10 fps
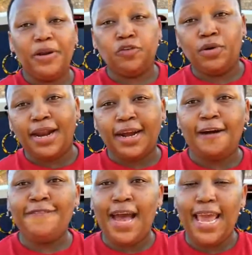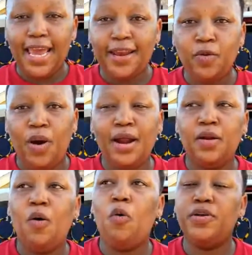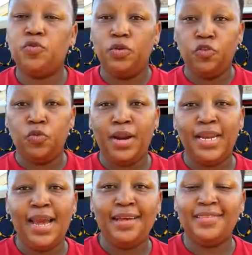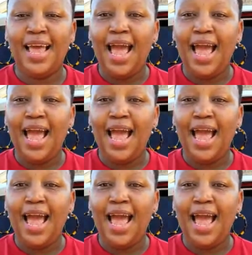But you can cover anyone who is 21 years,